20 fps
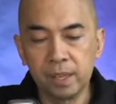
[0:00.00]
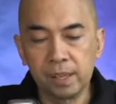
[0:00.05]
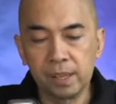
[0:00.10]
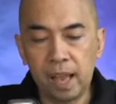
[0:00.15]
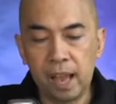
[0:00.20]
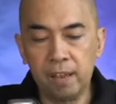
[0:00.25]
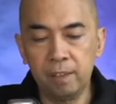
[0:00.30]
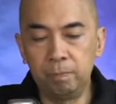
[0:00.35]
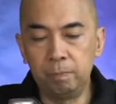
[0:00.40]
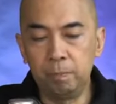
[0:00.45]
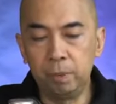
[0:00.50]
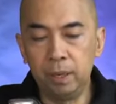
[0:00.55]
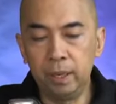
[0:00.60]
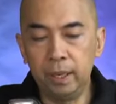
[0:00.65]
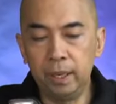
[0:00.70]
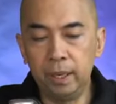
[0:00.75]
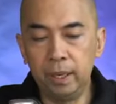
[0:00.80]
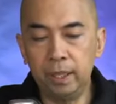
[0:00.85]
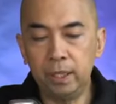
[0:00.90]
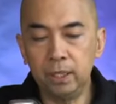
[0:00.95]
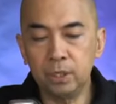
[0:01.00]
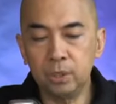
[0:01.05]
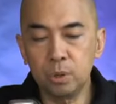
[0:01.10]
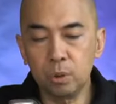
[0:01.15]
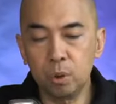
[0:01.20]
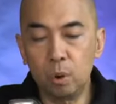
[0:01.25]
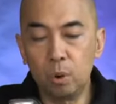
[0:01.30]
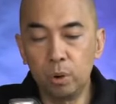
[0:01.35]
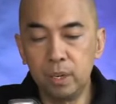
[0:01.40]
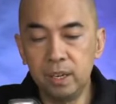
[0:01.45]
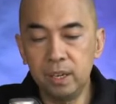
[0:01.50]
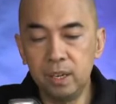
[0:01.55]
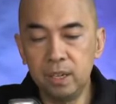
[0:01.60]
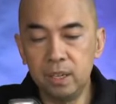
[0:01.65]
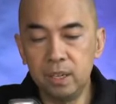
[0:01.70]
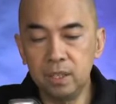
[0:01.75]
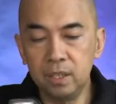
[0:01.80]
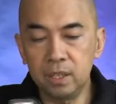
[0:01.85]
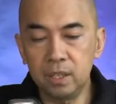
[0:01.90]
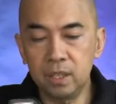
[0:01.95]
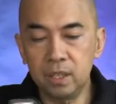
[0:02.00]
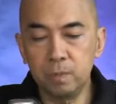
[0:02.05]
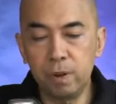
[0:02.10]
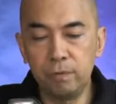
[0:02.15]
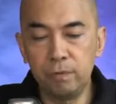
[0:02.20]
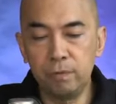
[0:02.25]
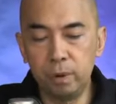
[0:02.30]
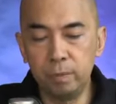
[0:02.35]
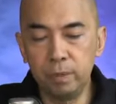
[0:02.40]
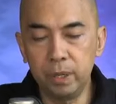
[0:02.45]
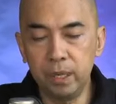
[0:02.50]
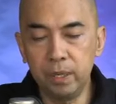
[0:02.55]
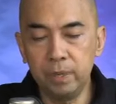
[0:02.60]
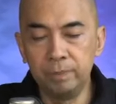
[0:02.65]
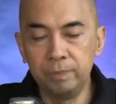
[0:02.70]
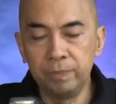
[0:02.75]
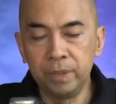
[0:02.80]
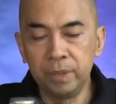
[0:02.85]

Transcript: I have placed your ordinances before me.